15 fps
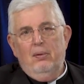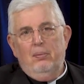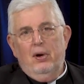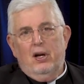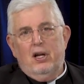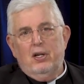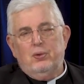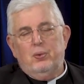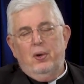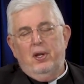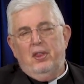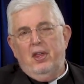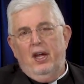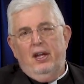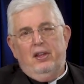because we
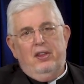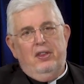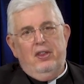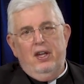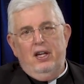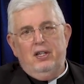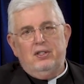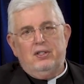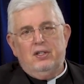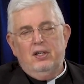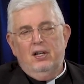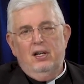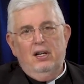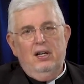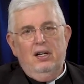think these
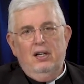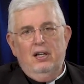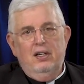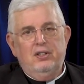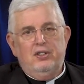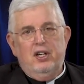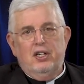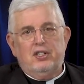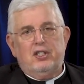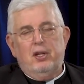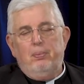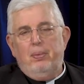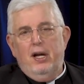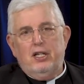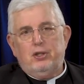just the
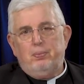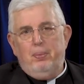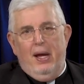best